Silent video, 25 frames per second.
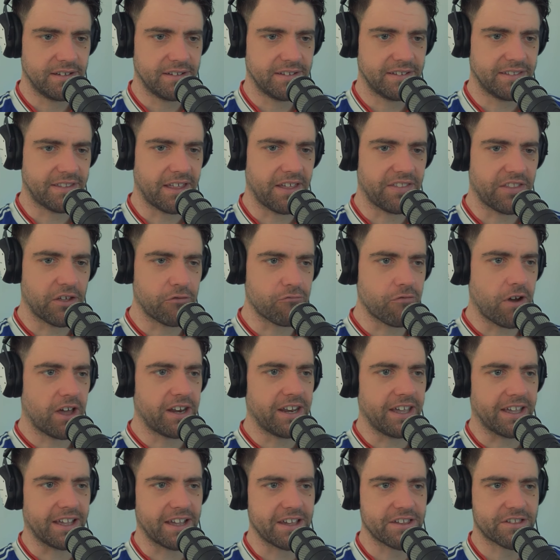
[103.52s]
The
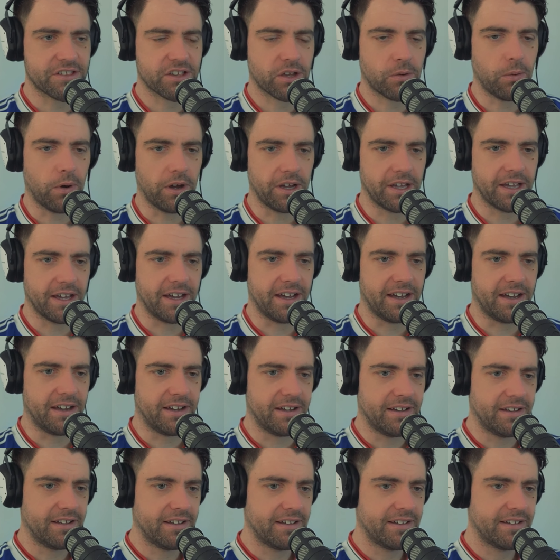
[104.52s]
running is quite
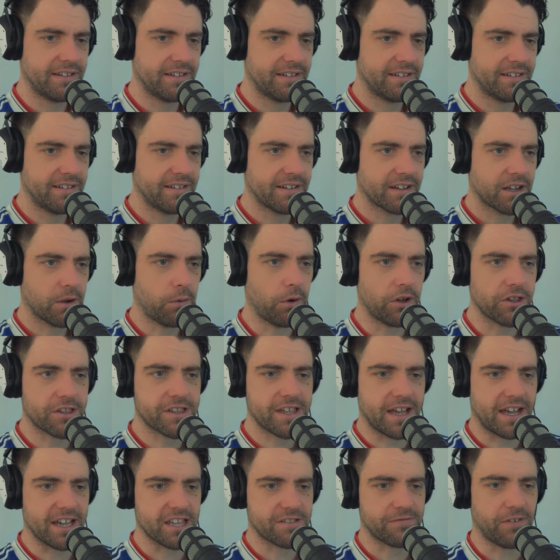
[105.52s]

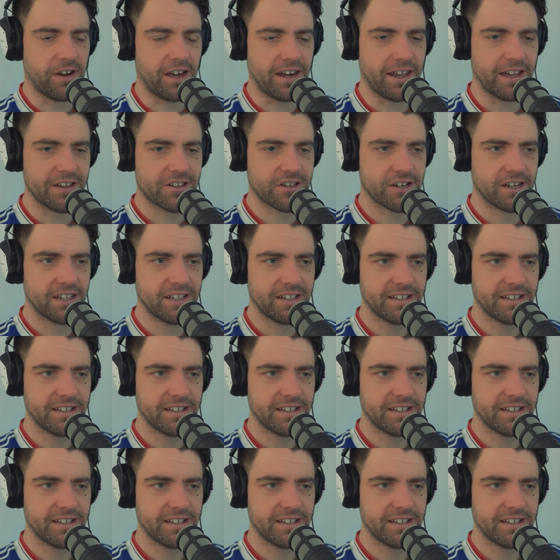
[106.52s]
satisfying, actually.